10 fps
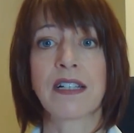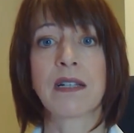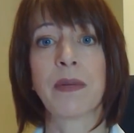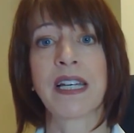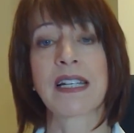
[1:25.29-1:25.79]

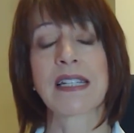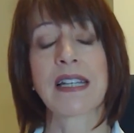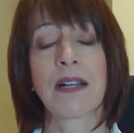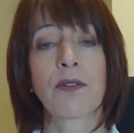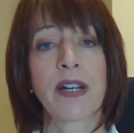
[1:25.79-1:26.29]
to be
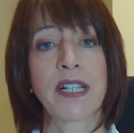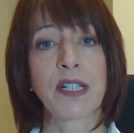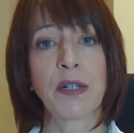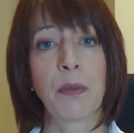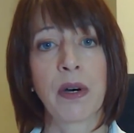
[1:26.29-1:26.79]

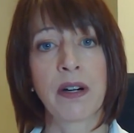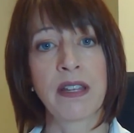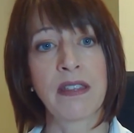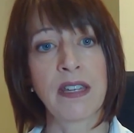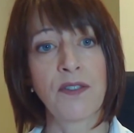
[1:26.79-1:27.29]
accelerated by
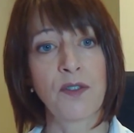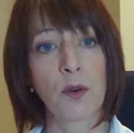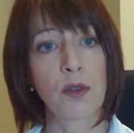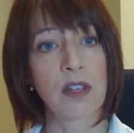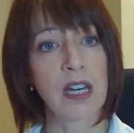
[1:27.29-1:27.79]
the
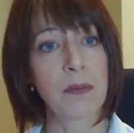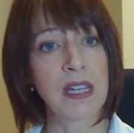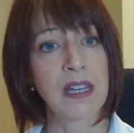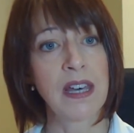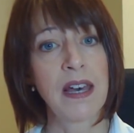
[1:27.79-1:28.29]

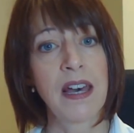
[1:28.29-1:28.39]
forthcoming